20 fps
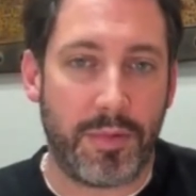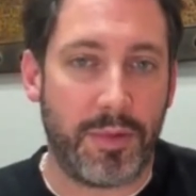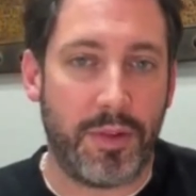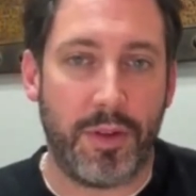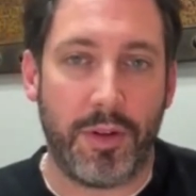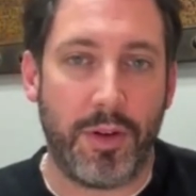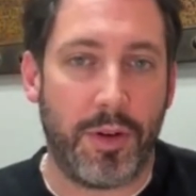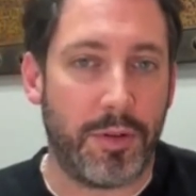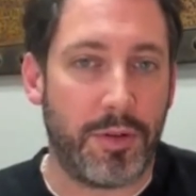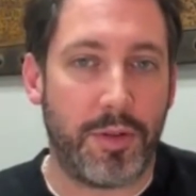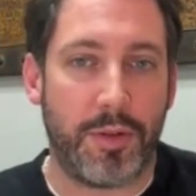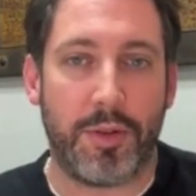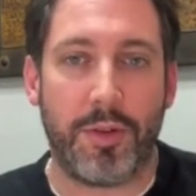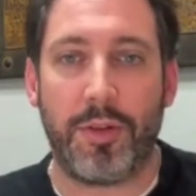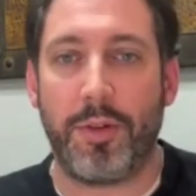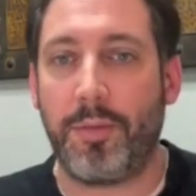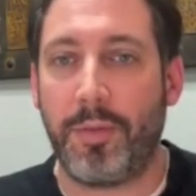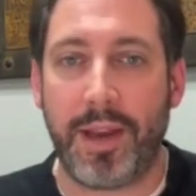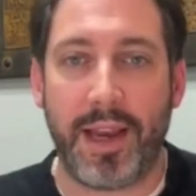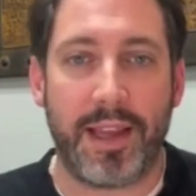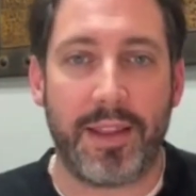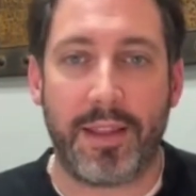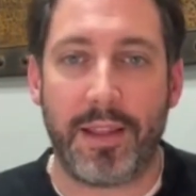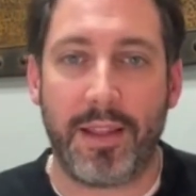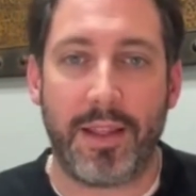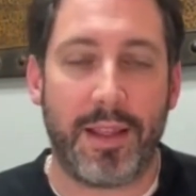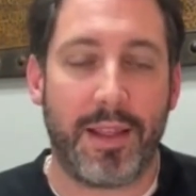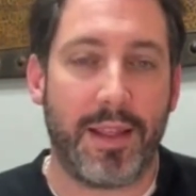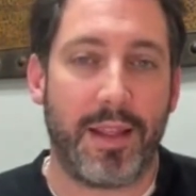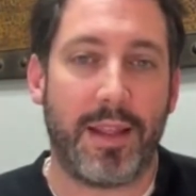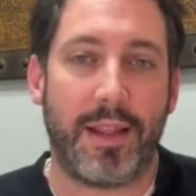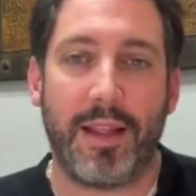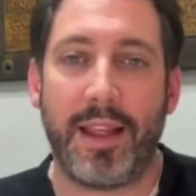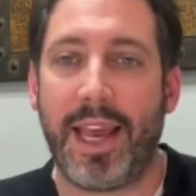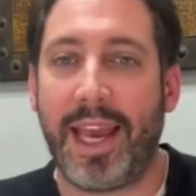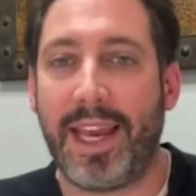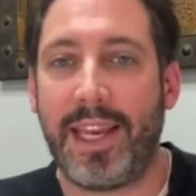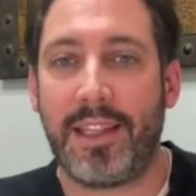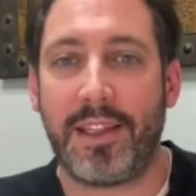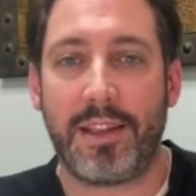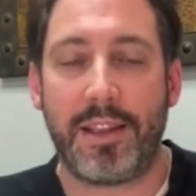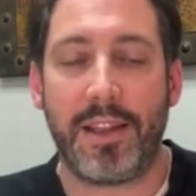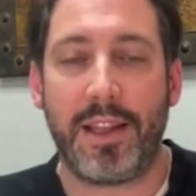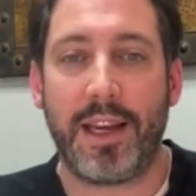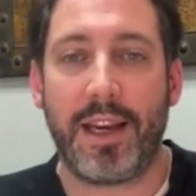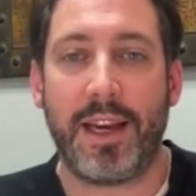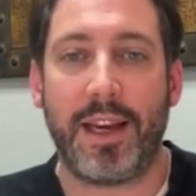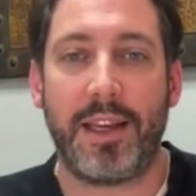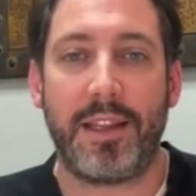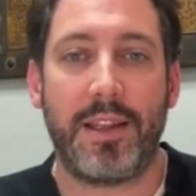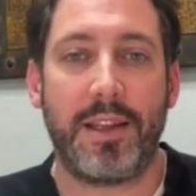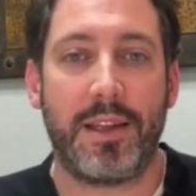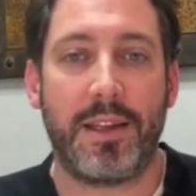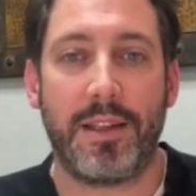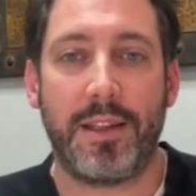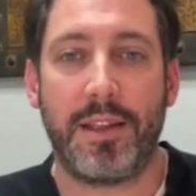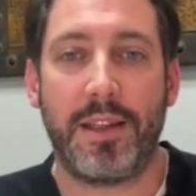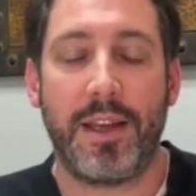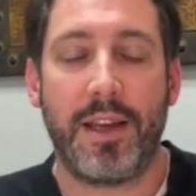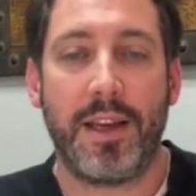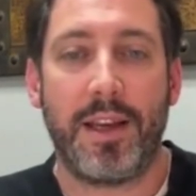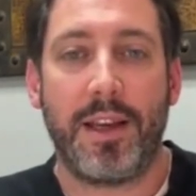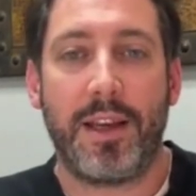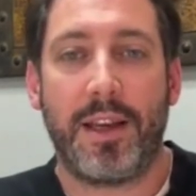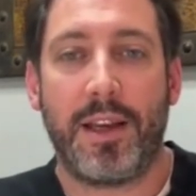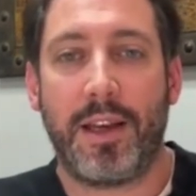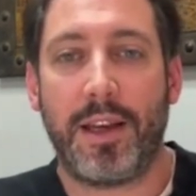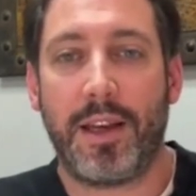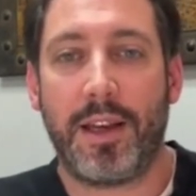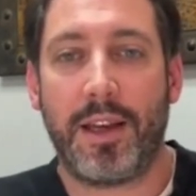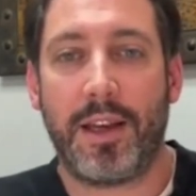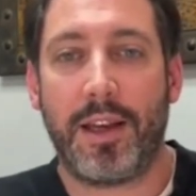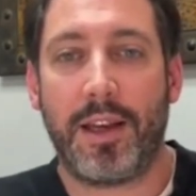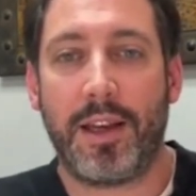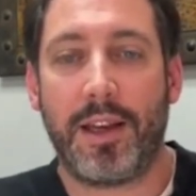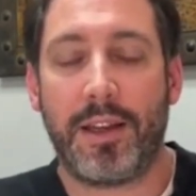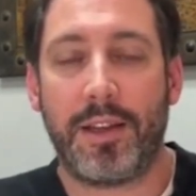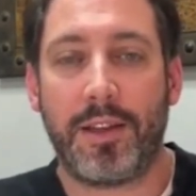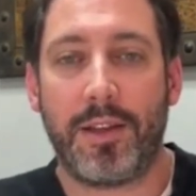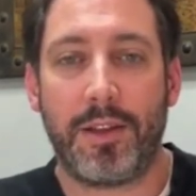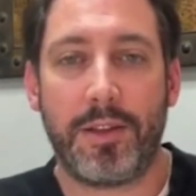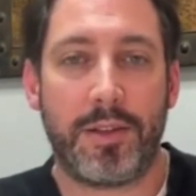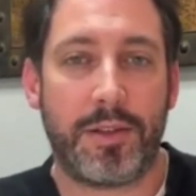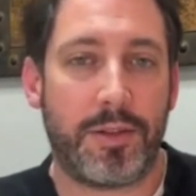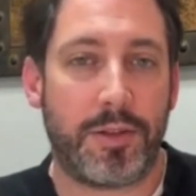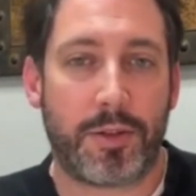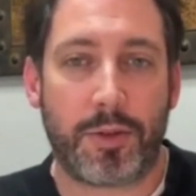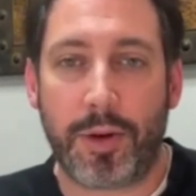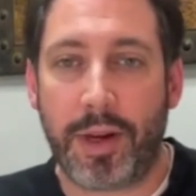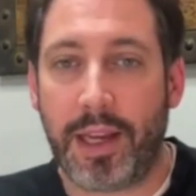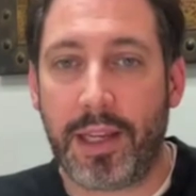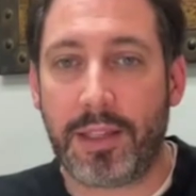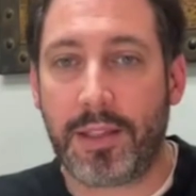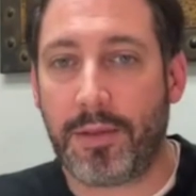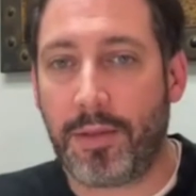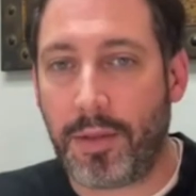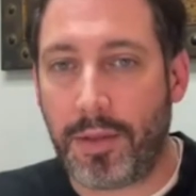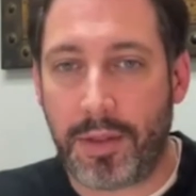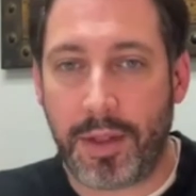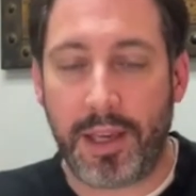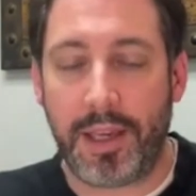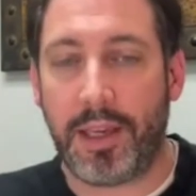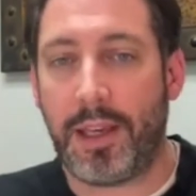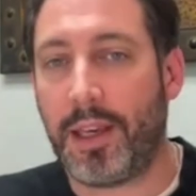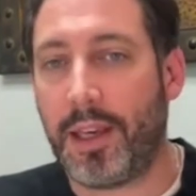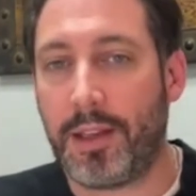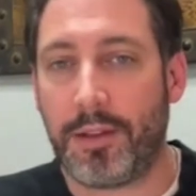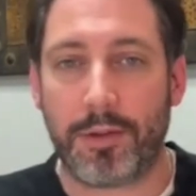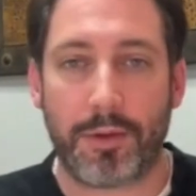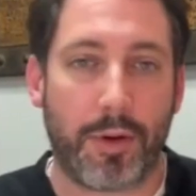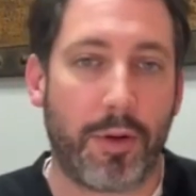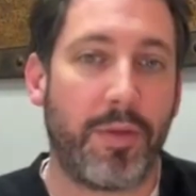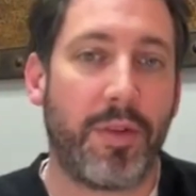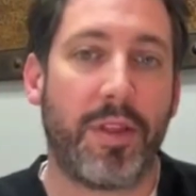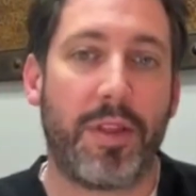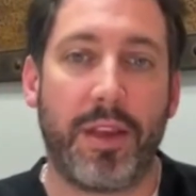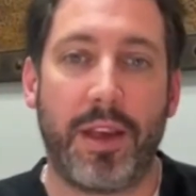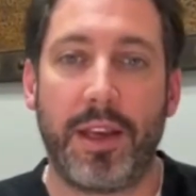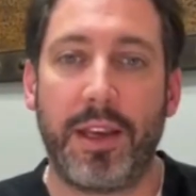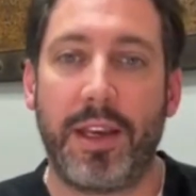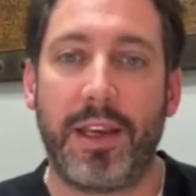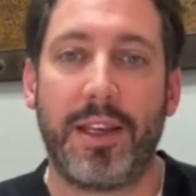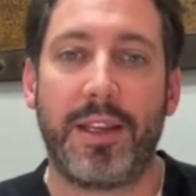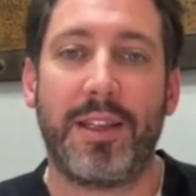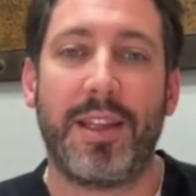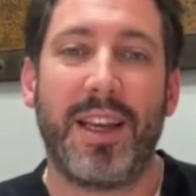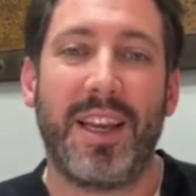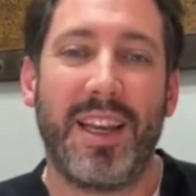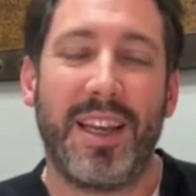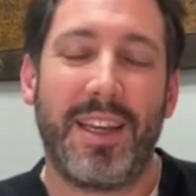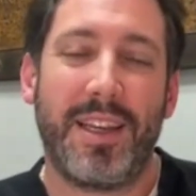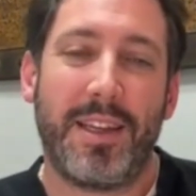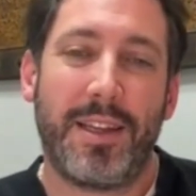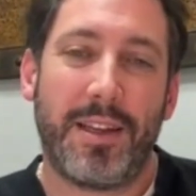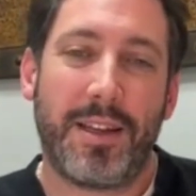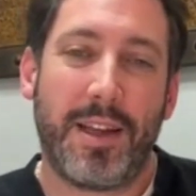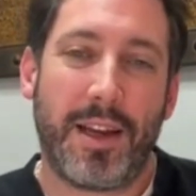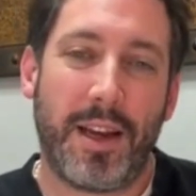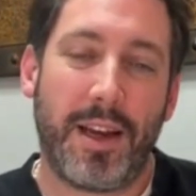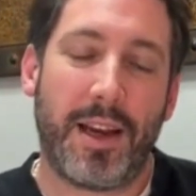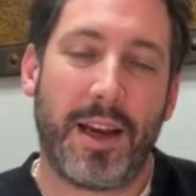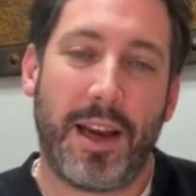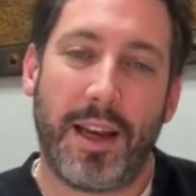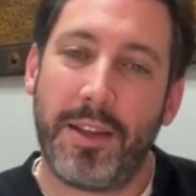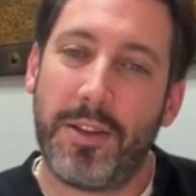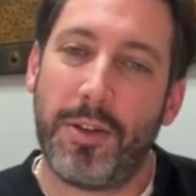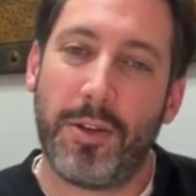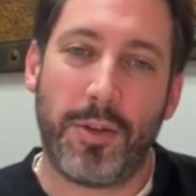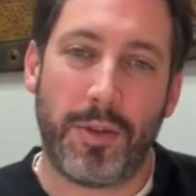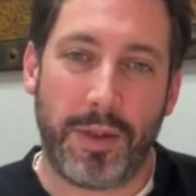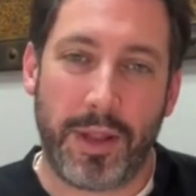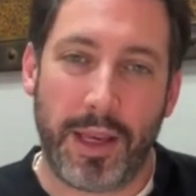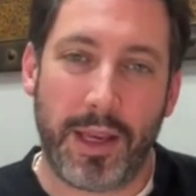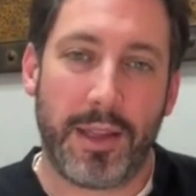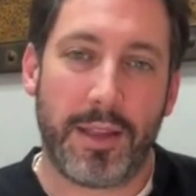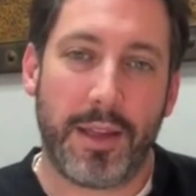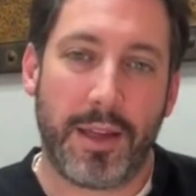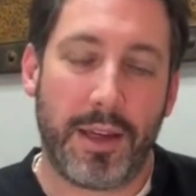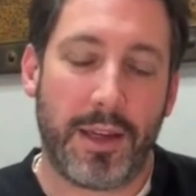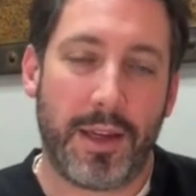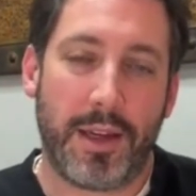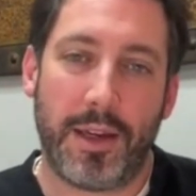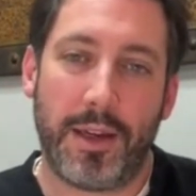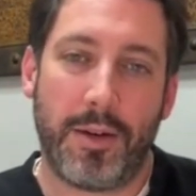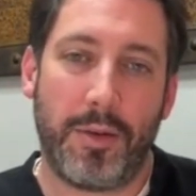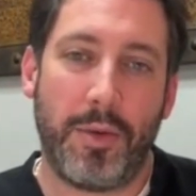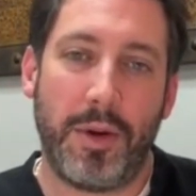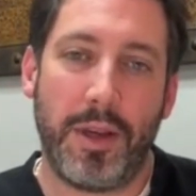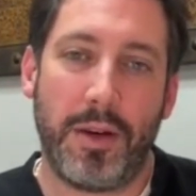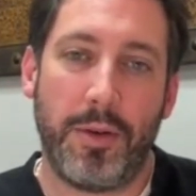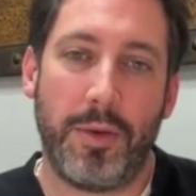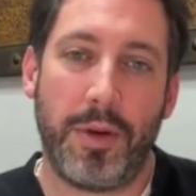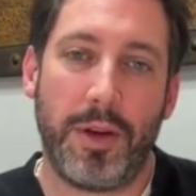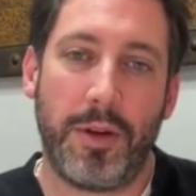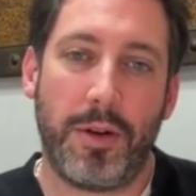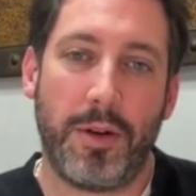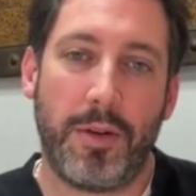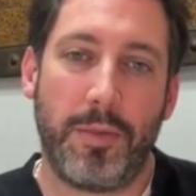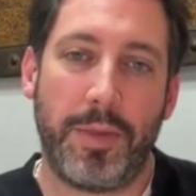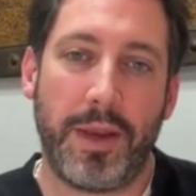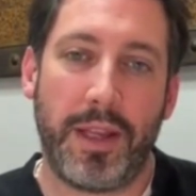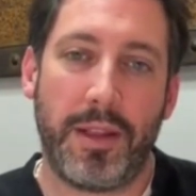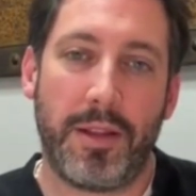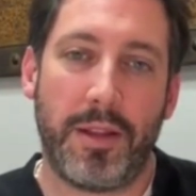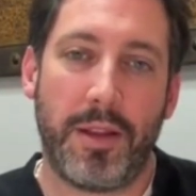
you go to bed late at night and stress and thinking and overthinking. I know that. We all be